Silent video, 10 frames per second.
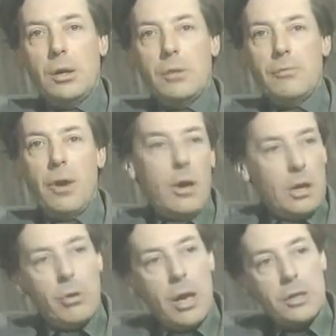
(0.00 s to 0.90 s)
very
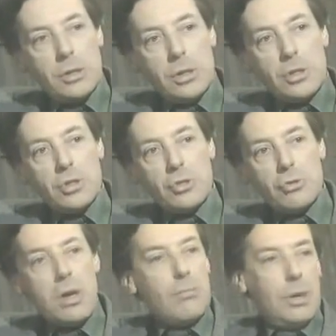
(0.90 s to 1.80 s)
great and
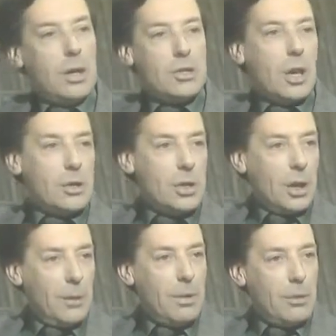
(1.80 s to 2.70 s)
extremely exciting. And
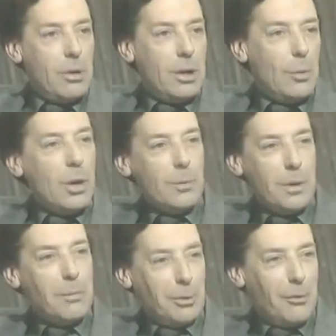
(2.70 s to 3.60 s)
I mean, there really were
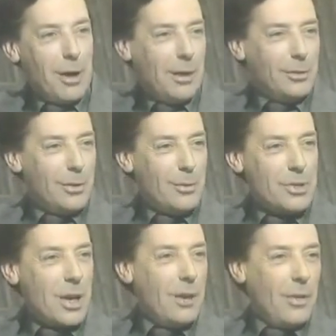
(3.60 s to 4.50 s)
people around who were
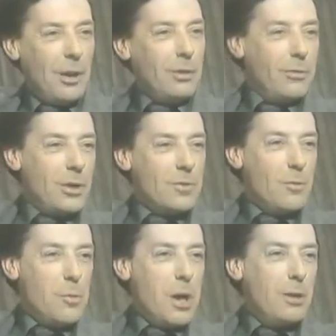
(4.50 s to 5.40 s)
saying the whole of philosophy
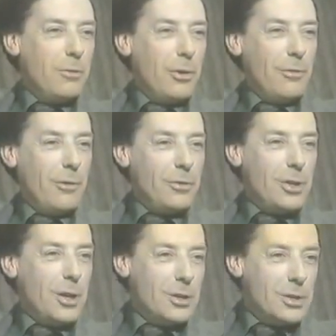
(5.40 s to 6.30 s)
would be over in 50
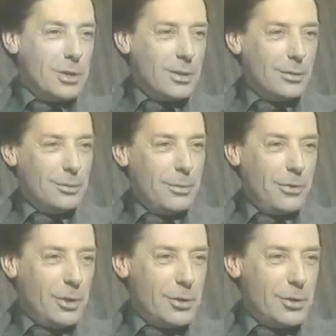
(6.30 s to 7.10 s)
years. It would all be finished.